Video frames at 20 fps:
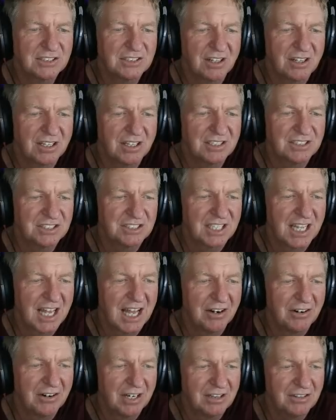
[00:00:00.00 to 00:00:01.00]
on
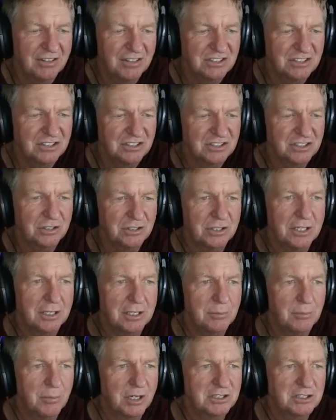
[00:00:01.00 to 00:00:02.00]
Saturday. This is
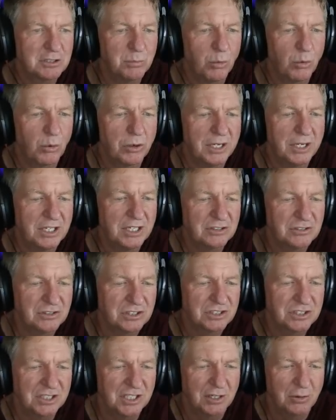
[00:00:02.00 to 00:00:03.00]
looking much more
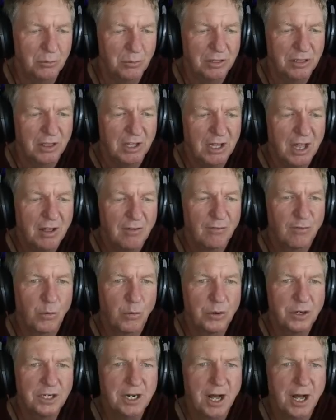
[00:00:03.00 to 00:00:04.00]
interesting with
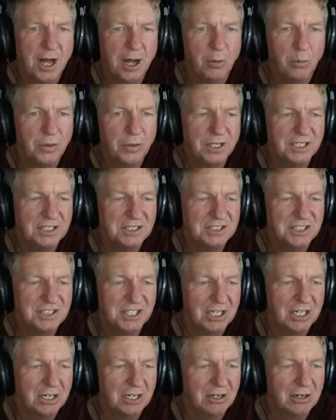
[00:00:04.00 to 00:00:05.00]
40 knot winds
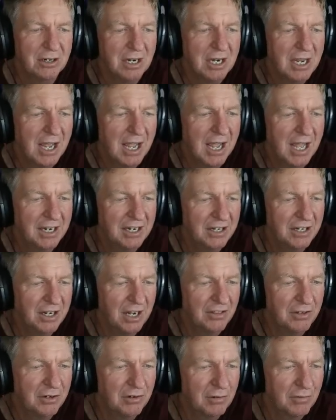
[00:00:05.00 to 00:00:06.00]
here and
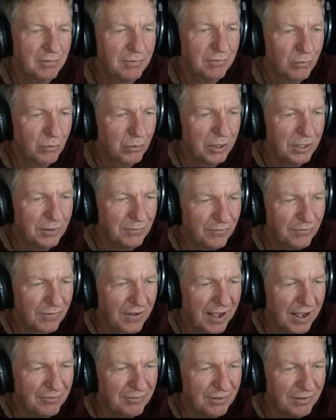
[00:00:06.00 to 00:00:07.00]
another
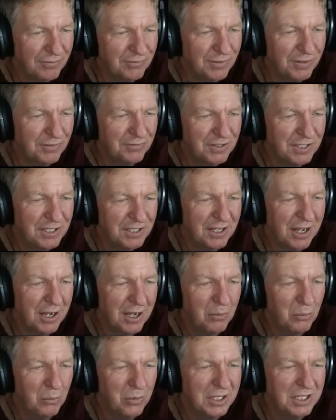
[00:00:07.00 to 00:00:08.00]
45 to 50
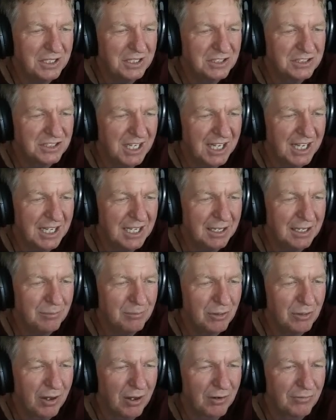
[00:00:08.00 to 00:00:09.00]
knot winds
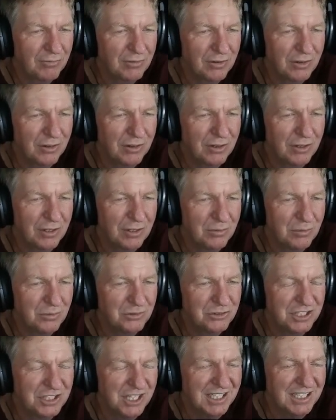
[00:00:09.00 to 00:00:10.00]
aimed off to the, we'll
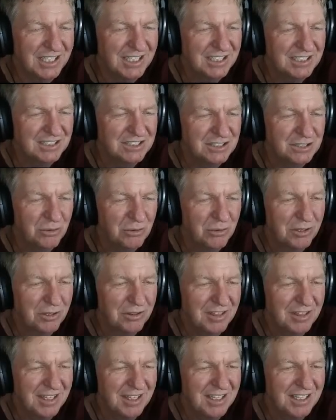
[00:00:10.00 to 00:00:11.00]
say, east
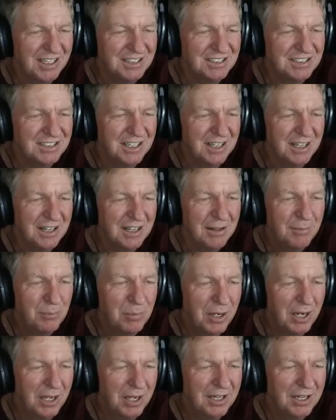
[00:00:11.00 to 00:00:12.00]
northeast.
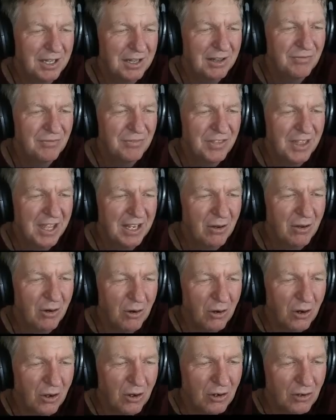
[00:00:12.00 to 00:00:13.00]
But they
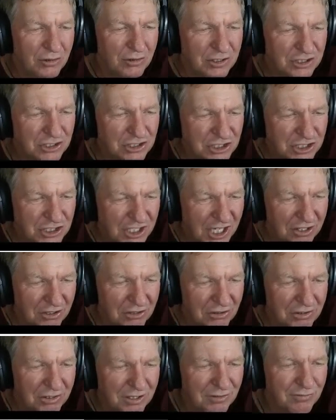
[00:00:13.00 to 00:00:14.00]
all are
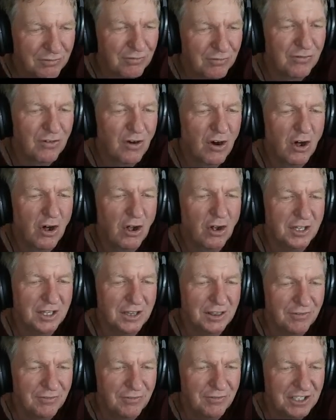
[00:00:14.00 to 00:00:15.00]
generally
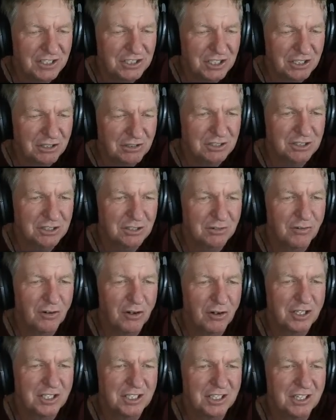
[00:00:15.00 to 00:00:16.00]
falling. The fetch areas are
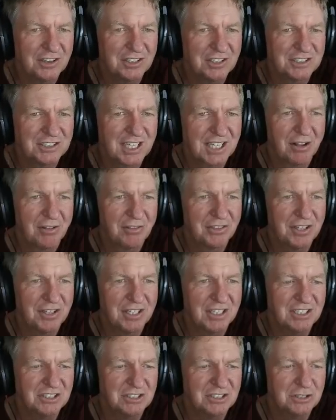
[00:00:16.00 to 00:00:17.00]
falling to the
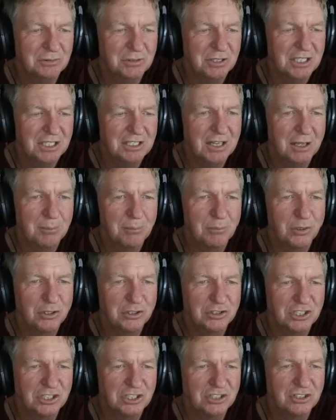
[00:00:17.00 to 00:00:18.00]
southeast. You need them
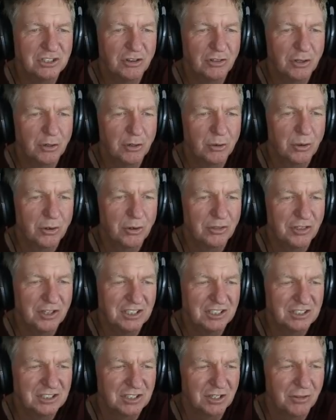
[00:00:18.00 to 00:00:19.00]
pushing to the
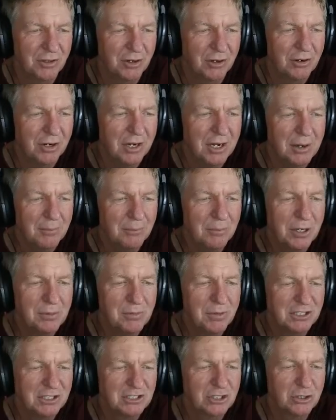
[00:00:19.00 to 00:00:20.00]
northeast. So they're pretty
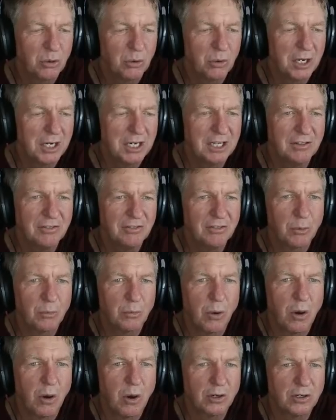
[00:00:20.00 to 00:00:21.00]
much going in the
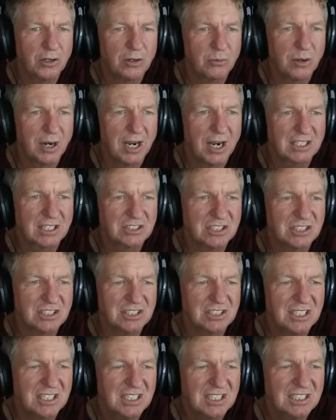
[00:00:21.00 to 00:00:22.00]
wrong
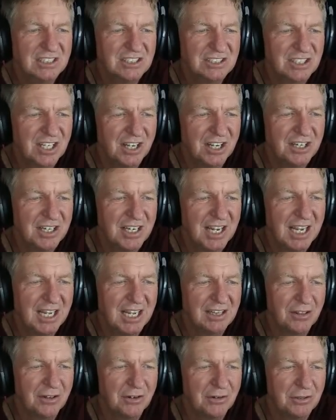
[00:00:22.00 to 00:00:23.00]
direction. Sunday,
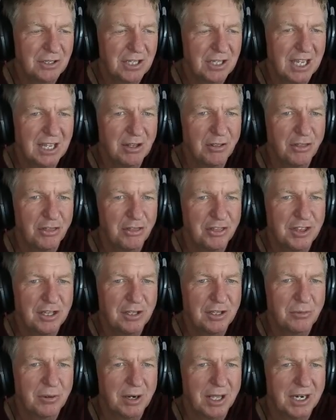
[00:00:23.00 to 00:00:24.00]
a little gale
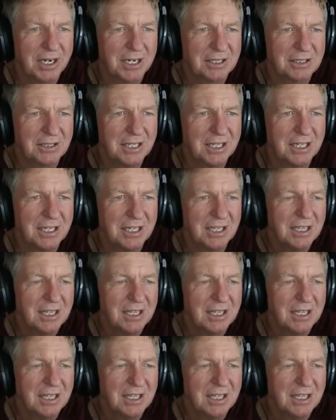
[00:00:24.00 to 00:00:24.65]
theoretically